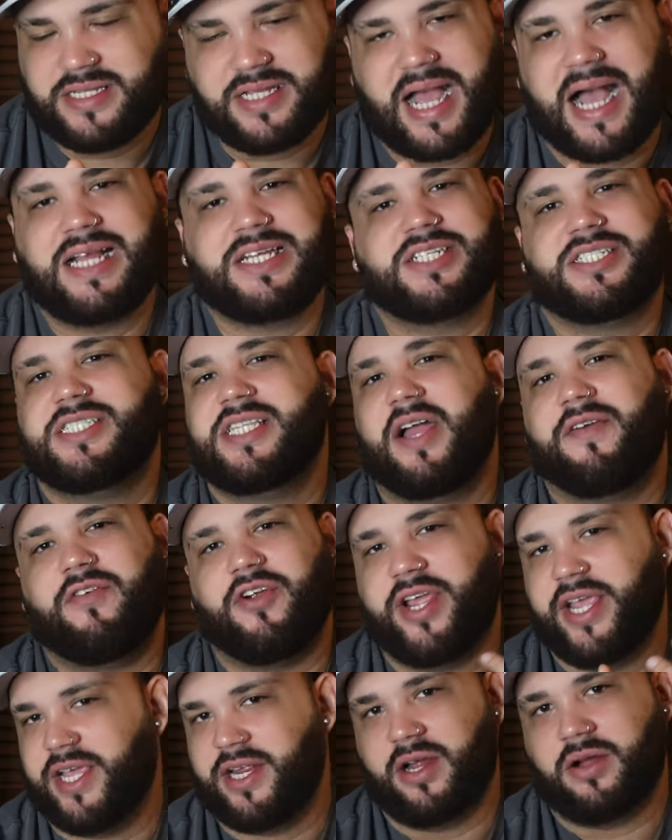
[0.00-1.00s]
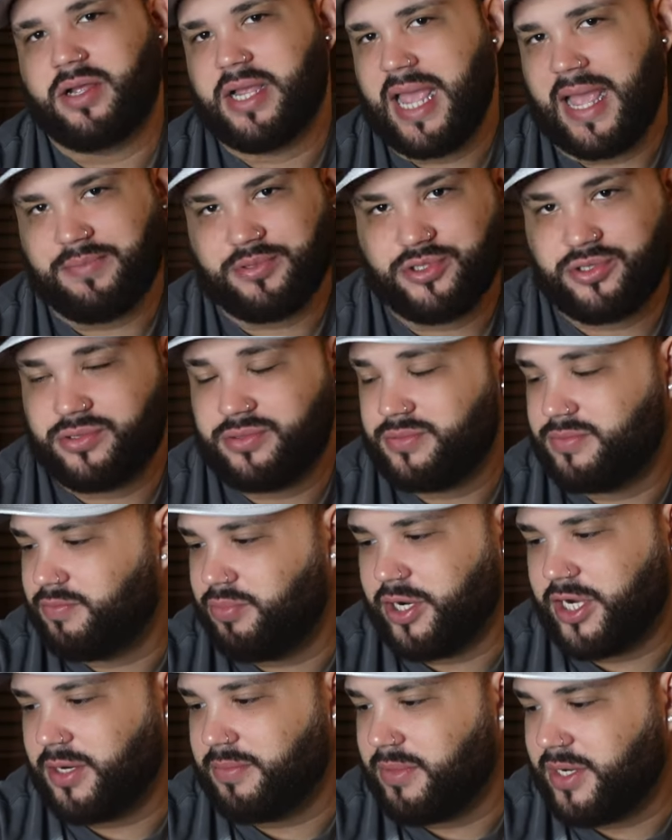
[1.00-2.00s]
I just never hit on capsule,
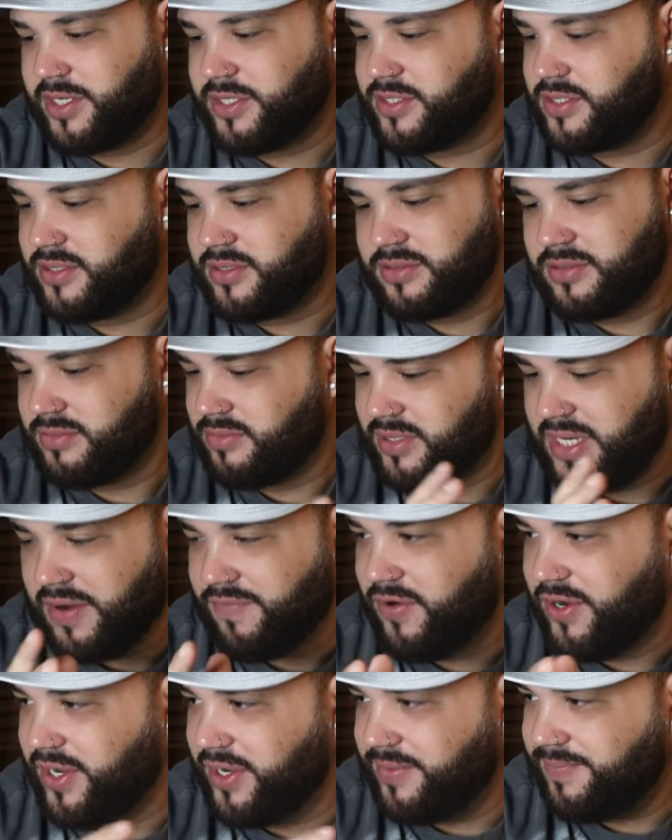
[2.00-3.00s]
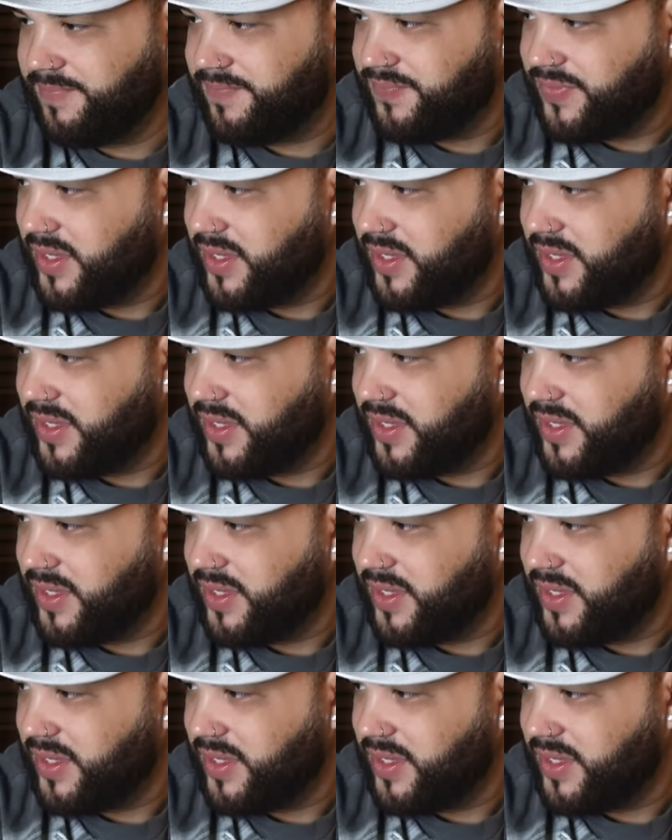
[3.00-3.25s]
pretty much. Never hit.